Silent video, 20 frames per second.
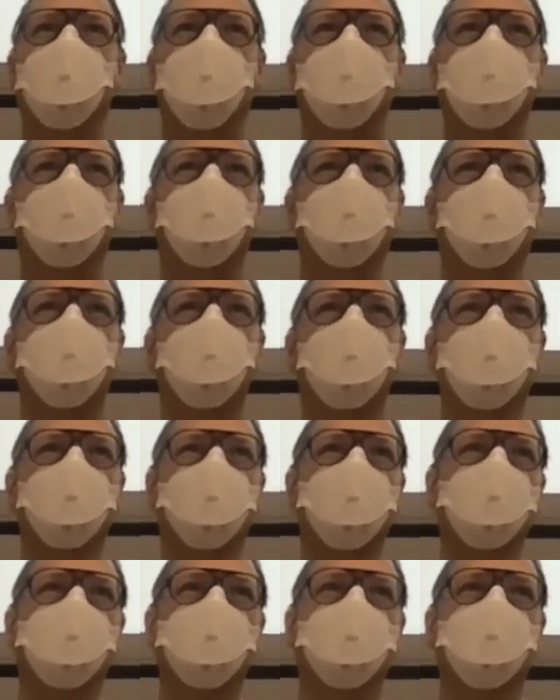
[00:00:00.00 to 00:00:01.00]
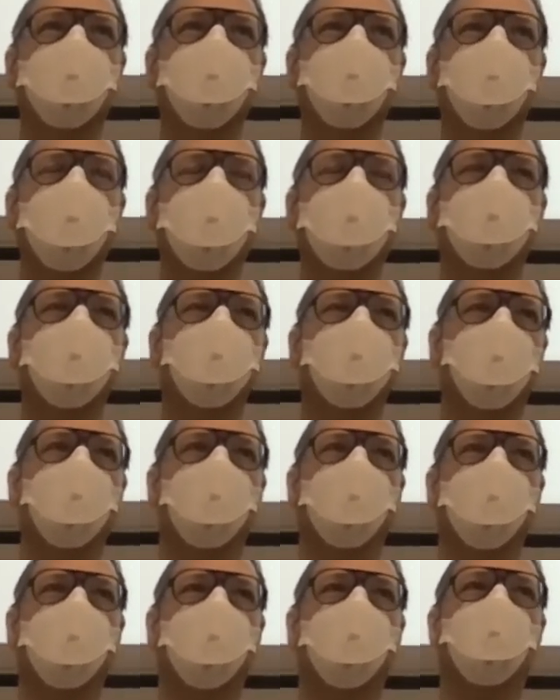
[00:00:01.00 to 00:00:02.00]
and it will break the
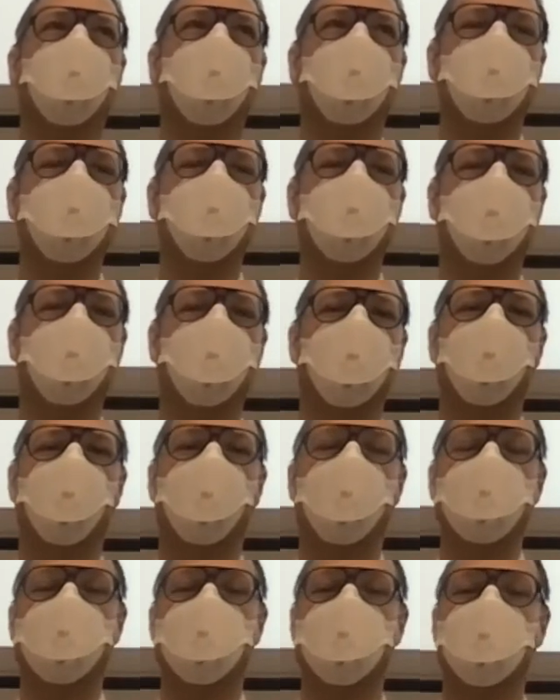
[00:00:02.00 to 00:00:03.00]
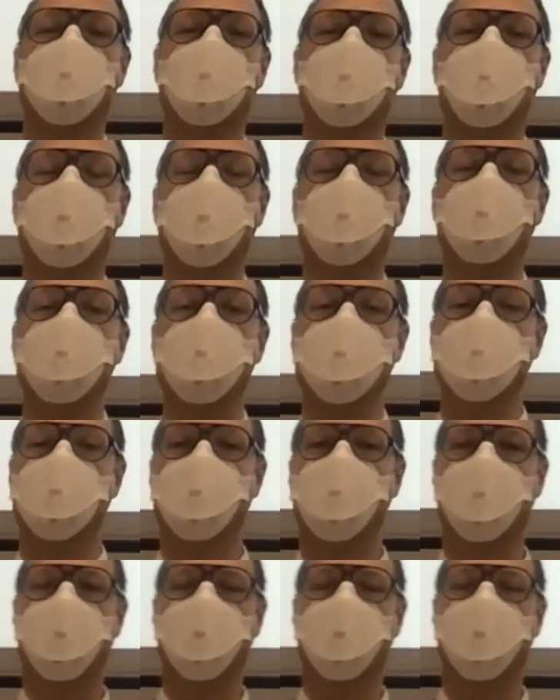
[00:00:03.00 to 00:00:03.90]
fluorophore and your fluorescence will decrease,